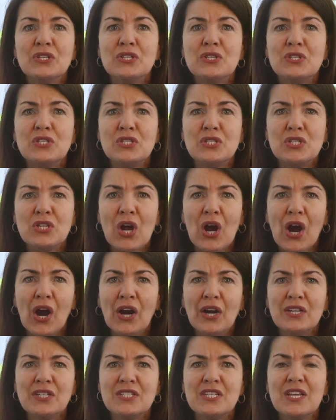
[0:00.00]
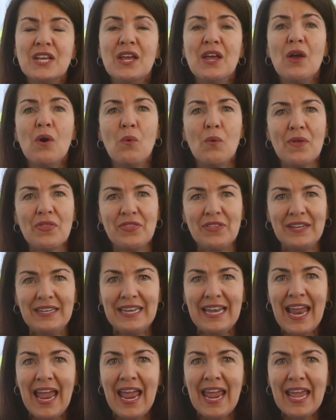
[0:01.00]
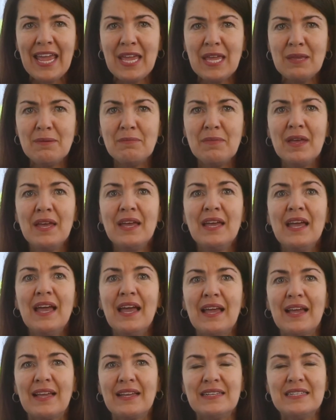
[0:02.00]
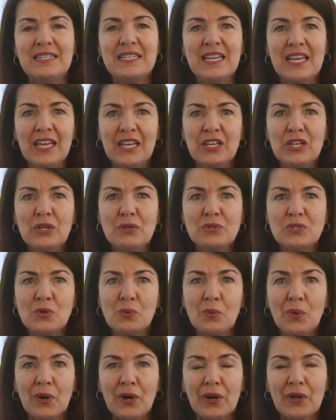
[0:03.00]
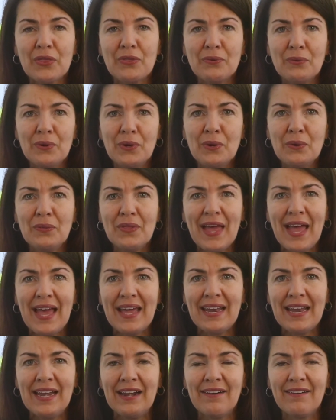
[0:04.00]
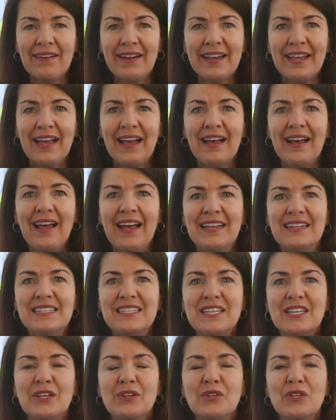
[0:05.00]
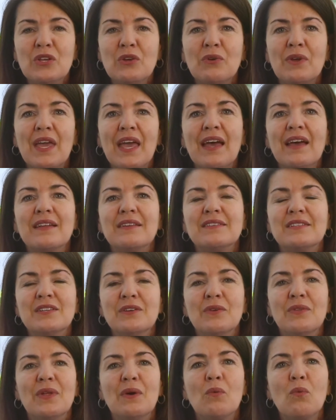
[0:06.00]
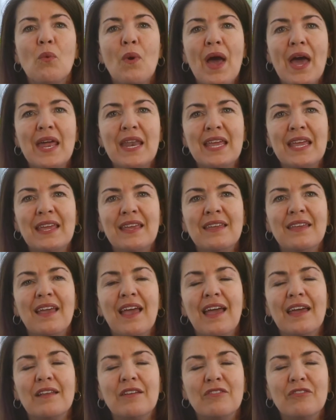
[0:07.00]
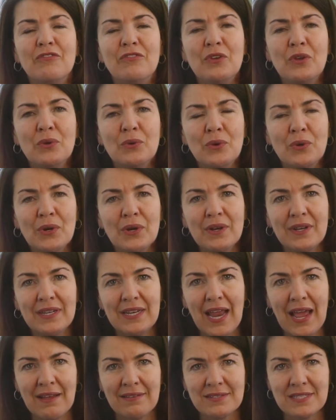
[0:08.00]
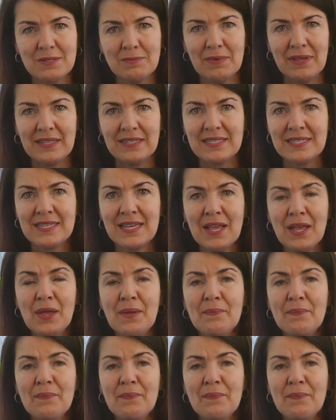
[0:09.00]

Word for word: start with the name, continue to work through that area until you get to the wedding and funeral announcements.